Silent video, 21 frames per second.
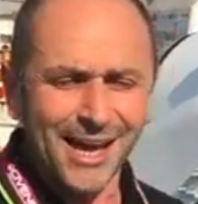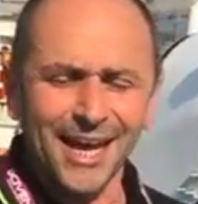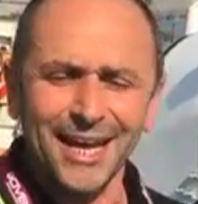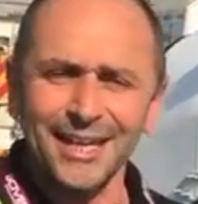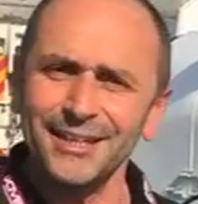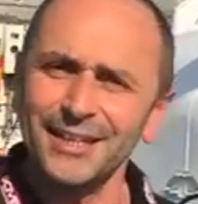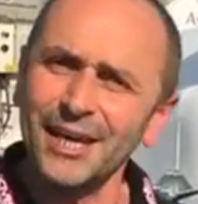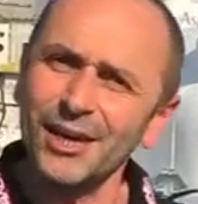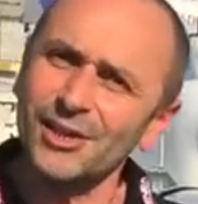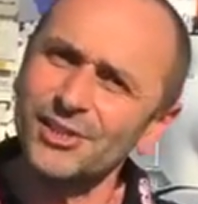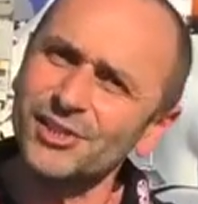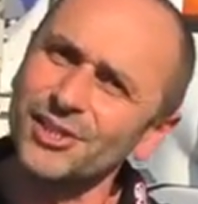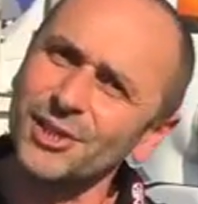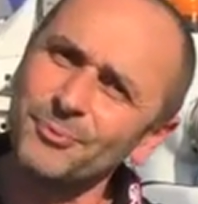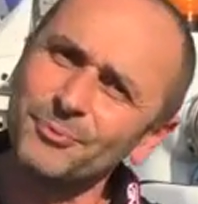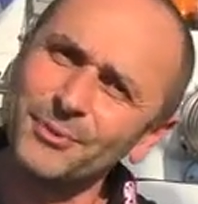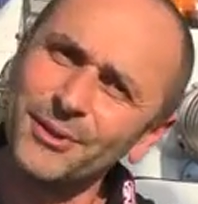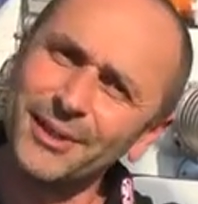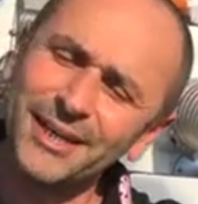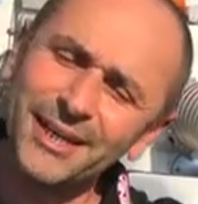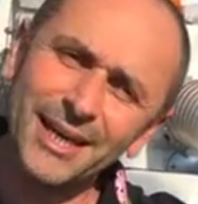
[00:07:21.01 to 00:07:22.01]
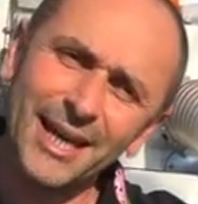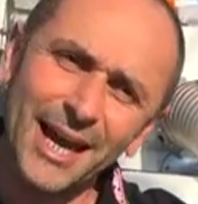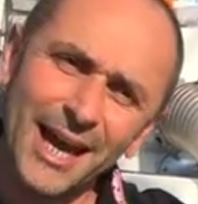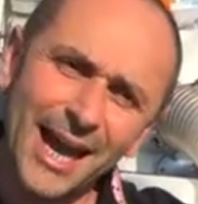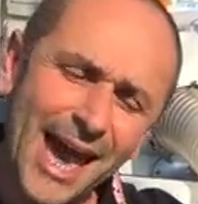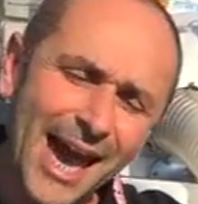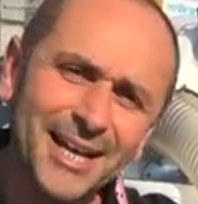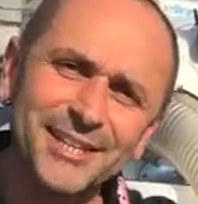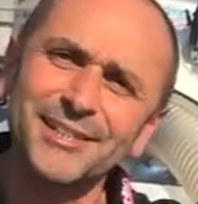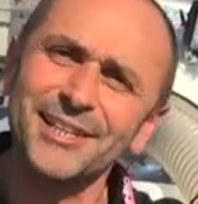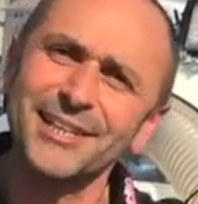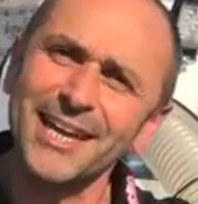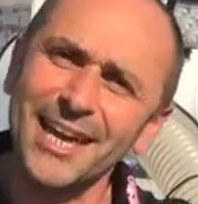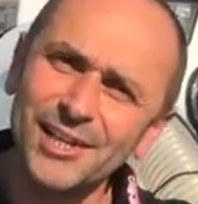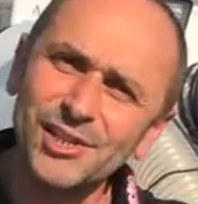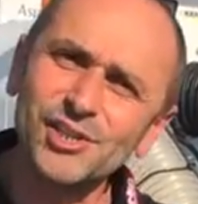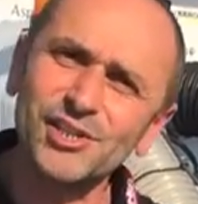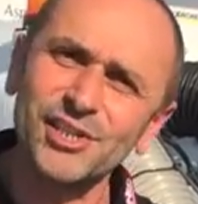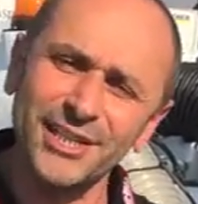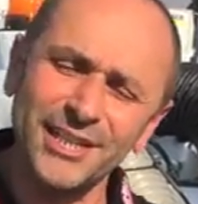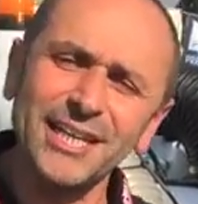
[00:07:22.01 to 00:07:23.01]
and they're simply acting
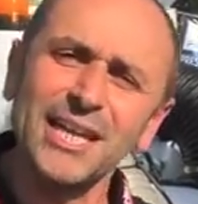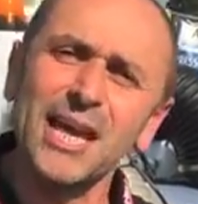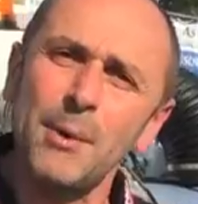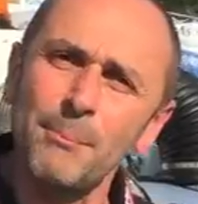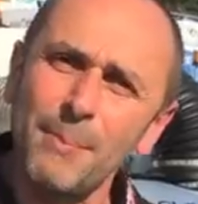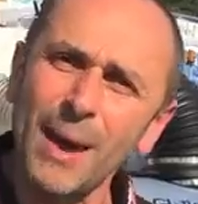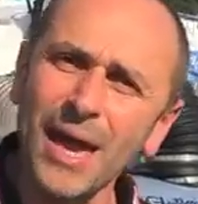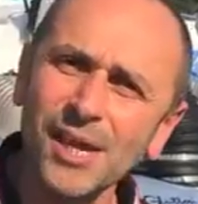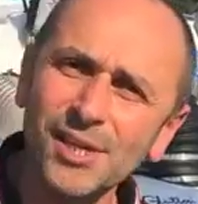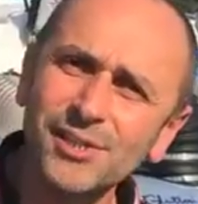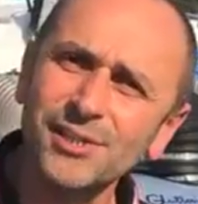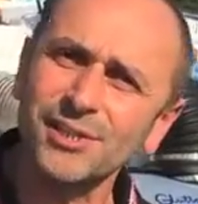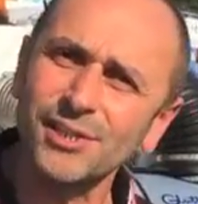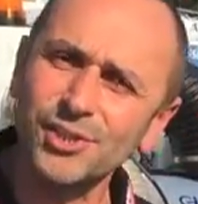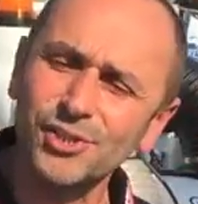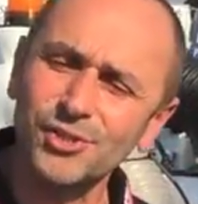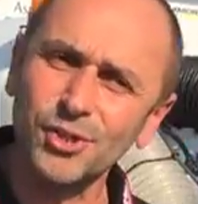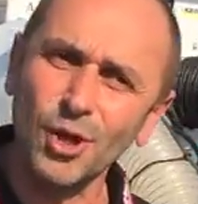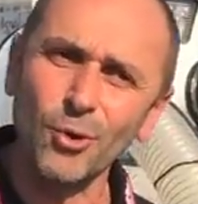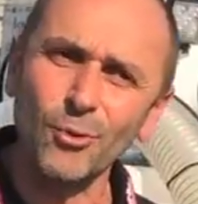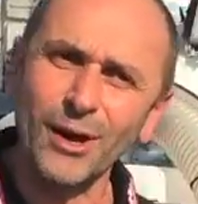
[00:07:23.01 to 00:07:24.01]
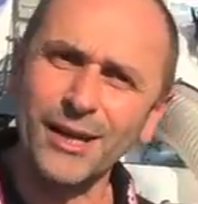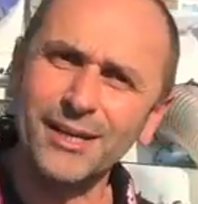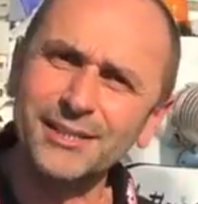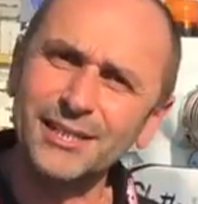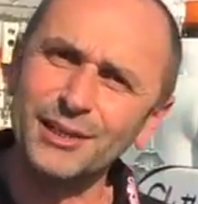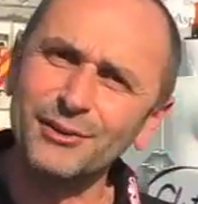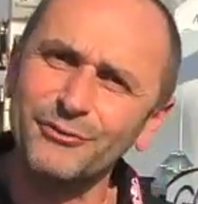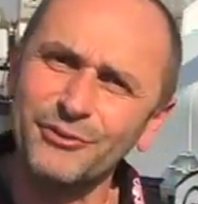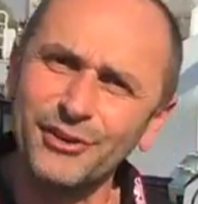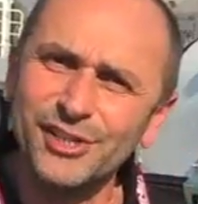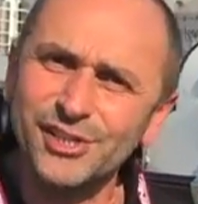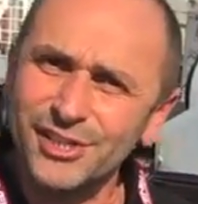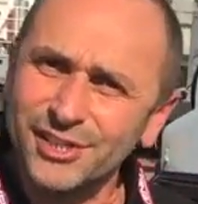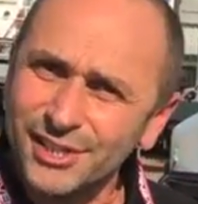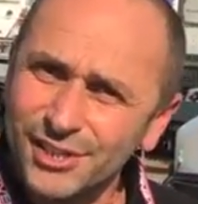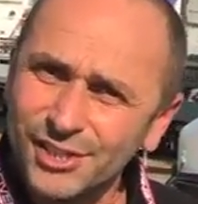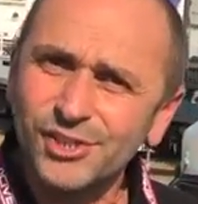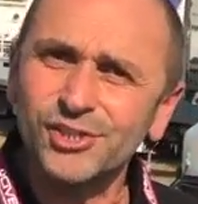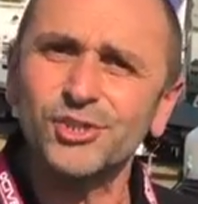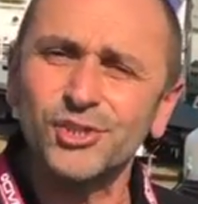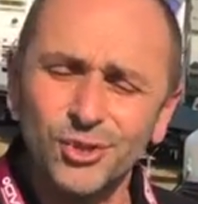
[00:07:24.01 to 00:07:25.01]
as city ambassadors, directing
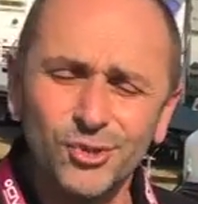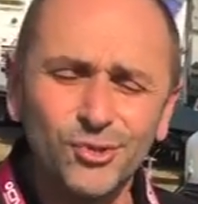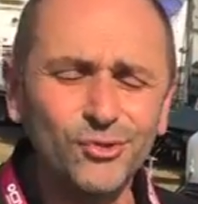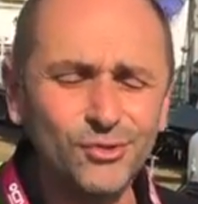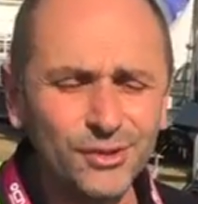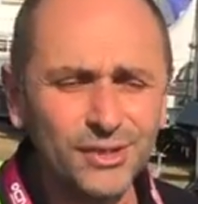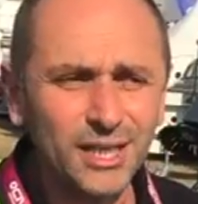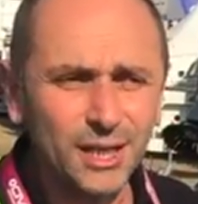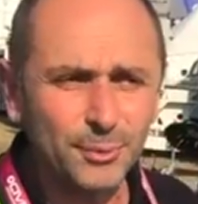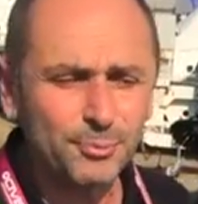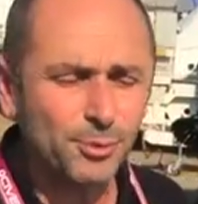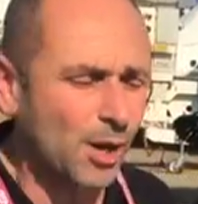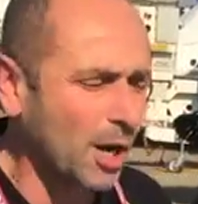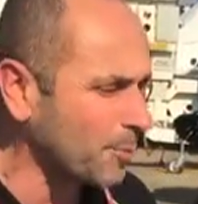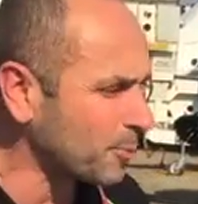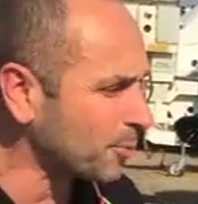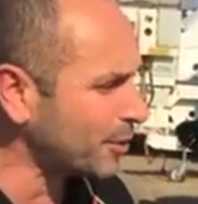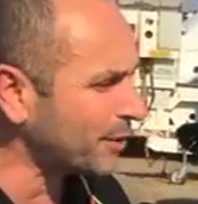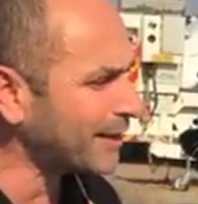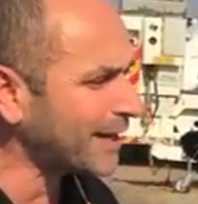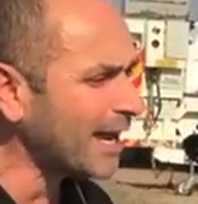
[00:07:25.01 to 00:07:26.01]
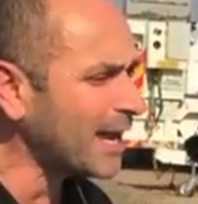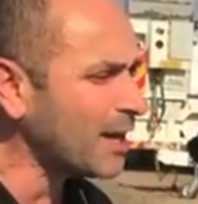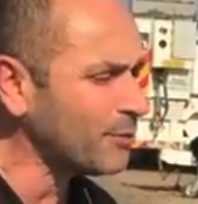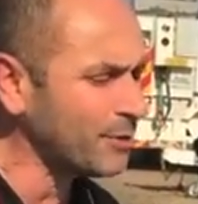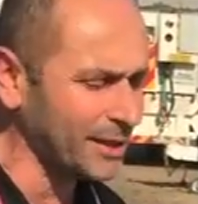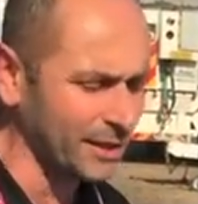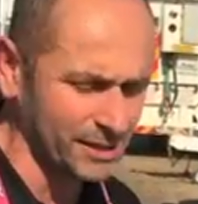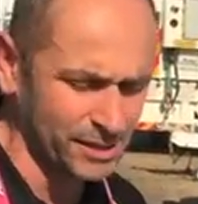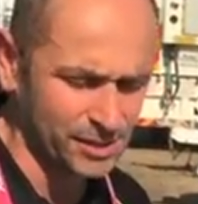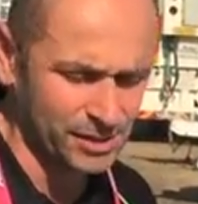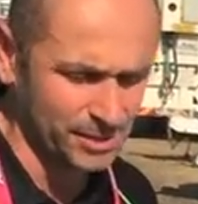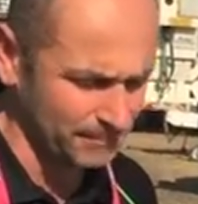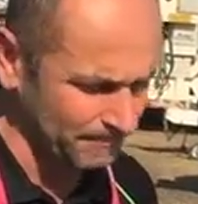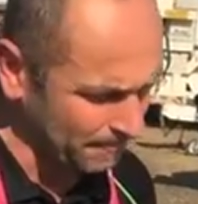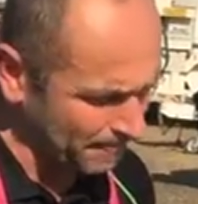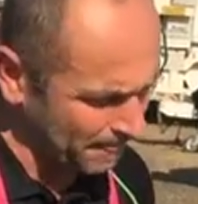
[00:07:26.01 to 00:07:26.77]
visitors to the appropriate areas.